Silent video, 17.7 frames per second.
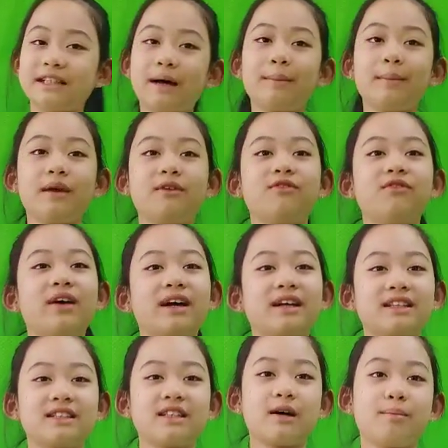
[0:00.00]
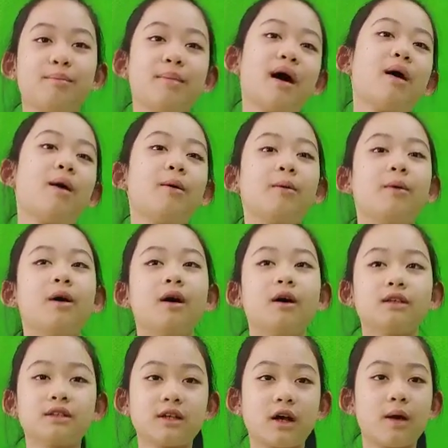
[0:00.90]
some effects about
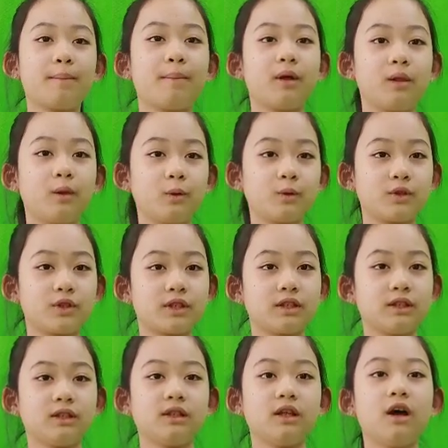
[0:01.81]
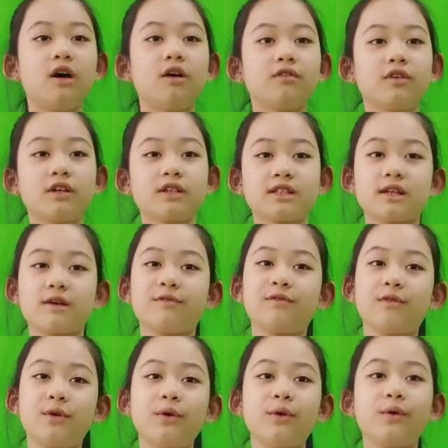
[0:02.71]
soil pollution. First of
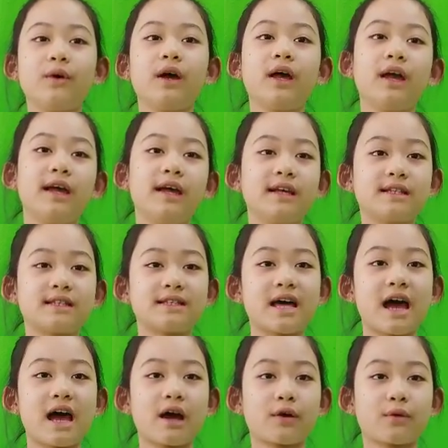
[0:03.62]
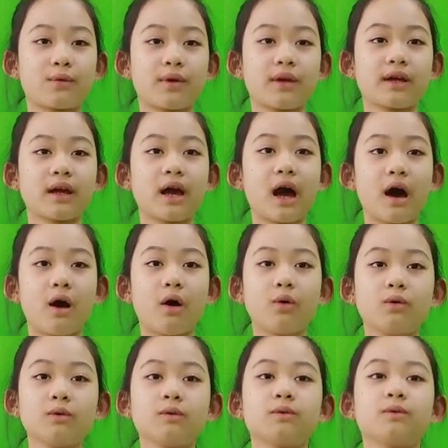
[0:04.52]
all is
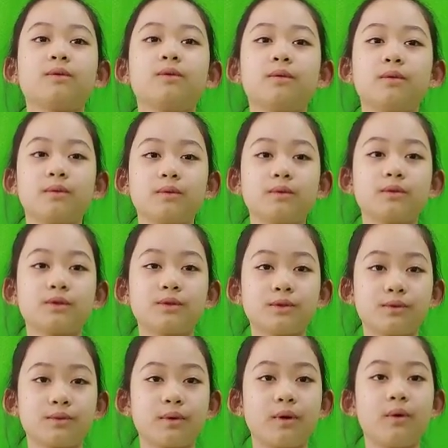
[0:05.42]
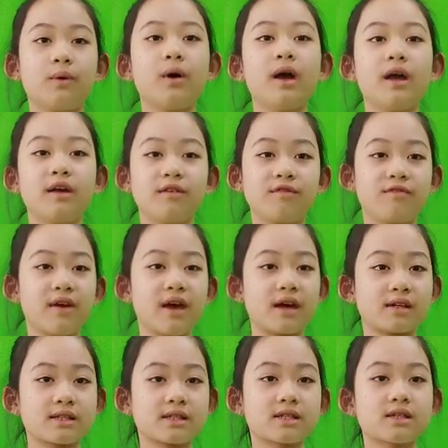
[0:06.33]
agricultural
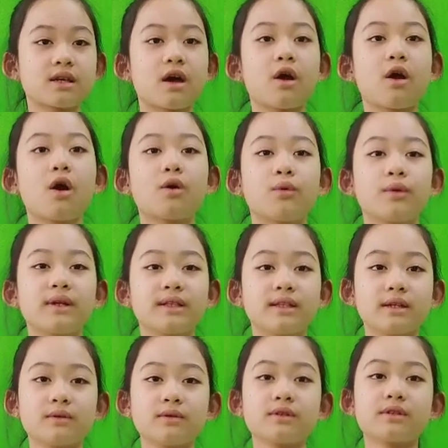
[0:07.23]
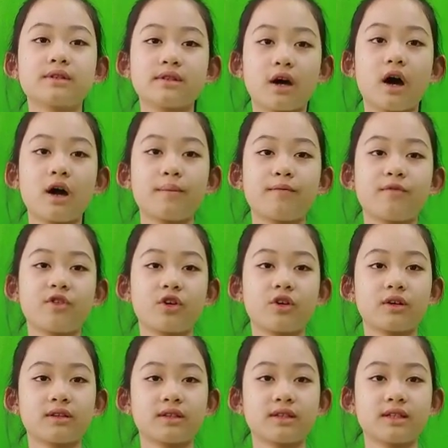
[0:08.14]
effects. Reduce soil
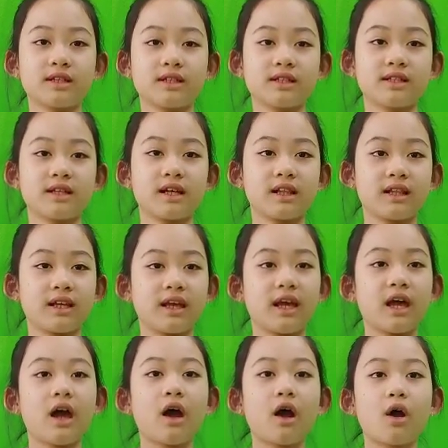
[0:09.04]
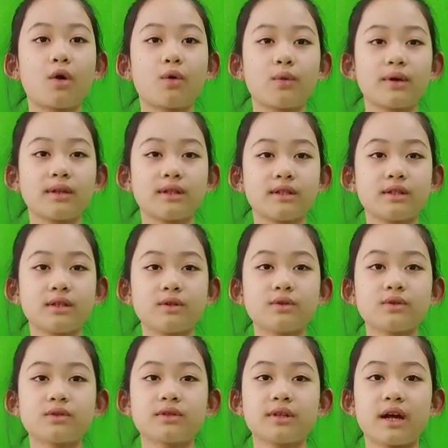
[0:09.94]
fertility.
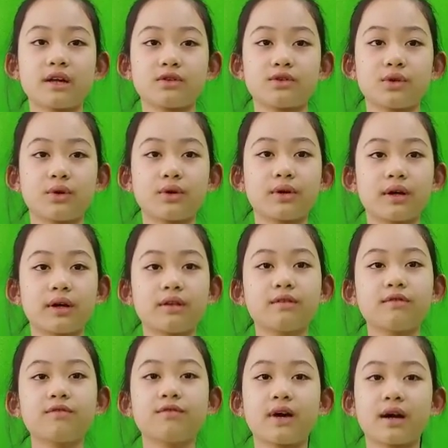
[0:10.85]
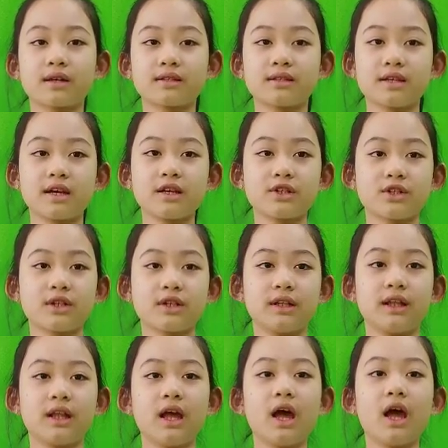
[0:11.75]
Reduce nitrogen
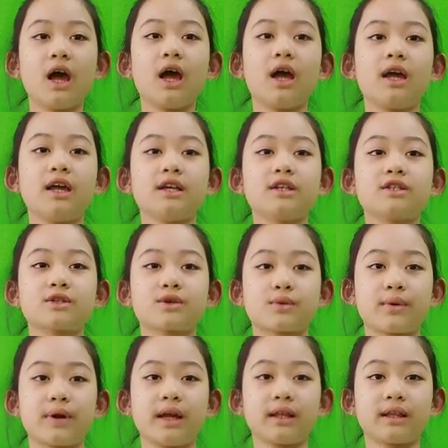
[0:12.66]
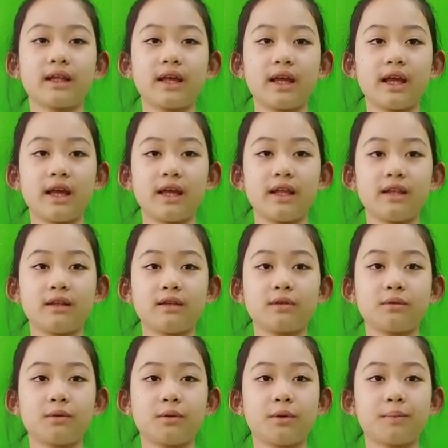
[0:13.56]
fixation, increase
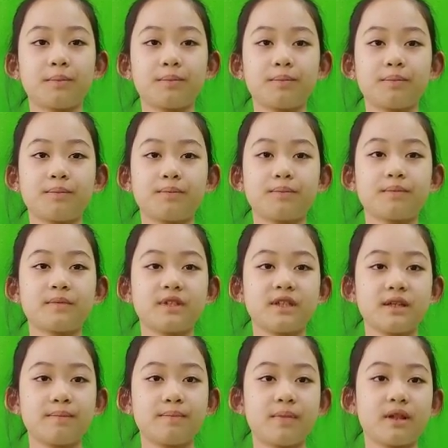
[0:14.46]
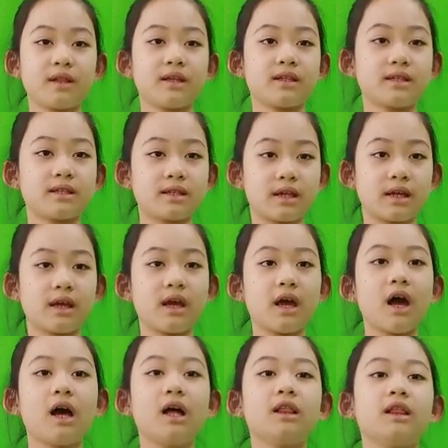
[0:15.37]
in
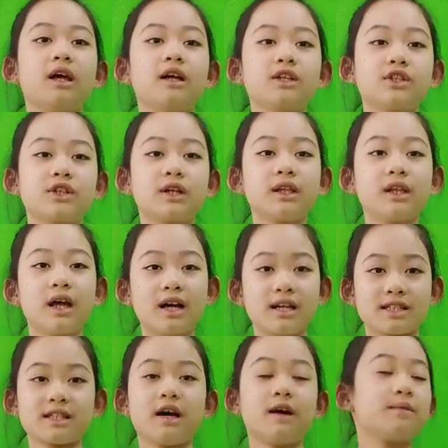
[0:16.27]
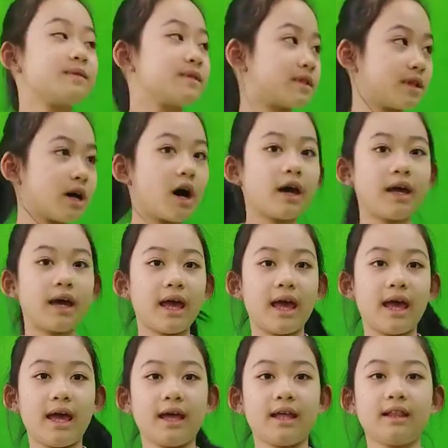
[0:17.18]
erodibility, larger loss of soil
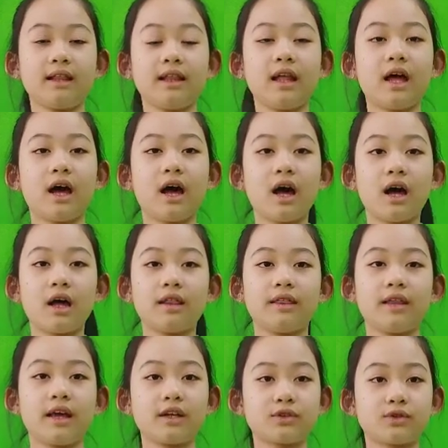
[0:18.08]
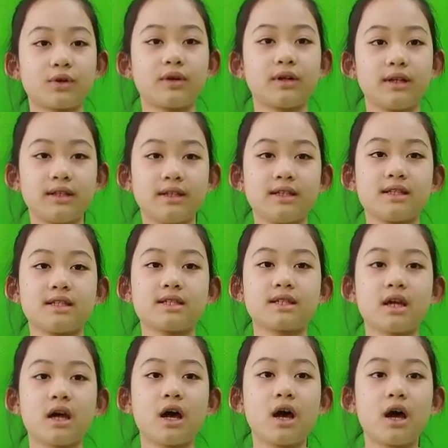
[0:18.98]
and nutrients,
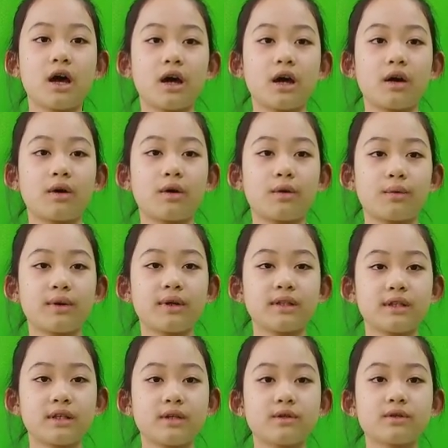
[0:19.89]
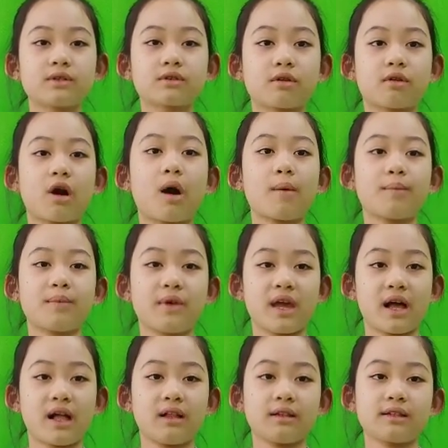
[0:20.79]
reduce crop
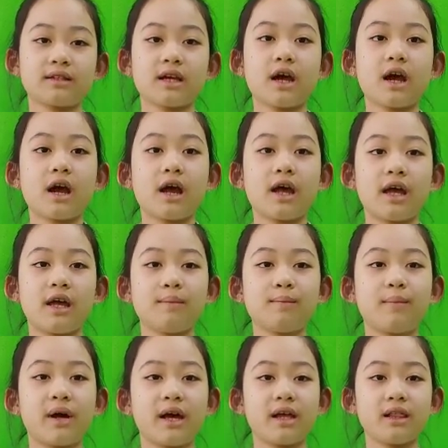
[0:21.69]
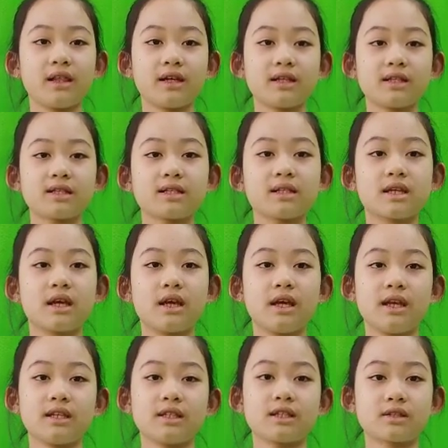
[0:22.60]
yield, imbalance
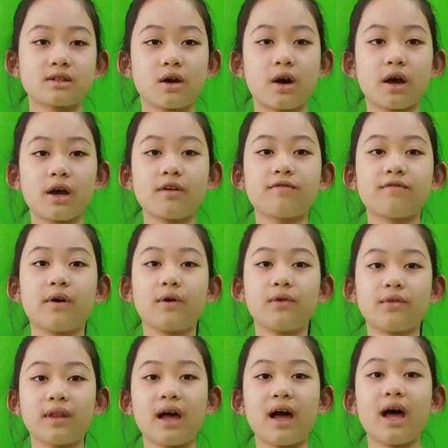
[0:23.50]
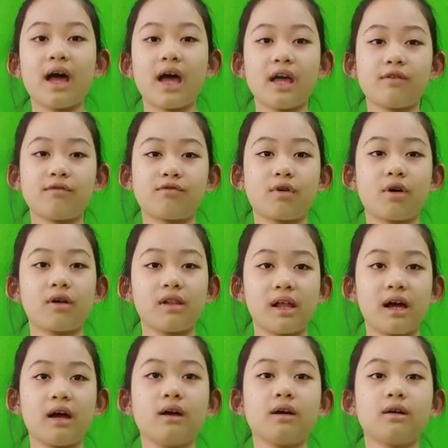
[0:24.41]
in soil fauna and
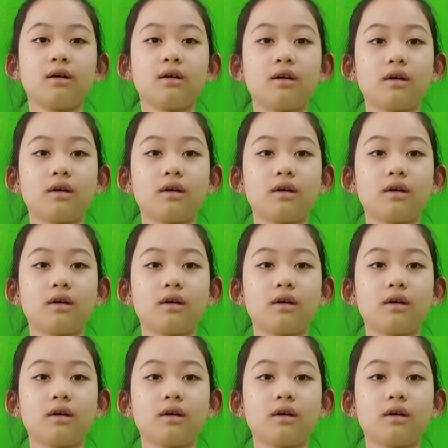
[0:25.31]
flora.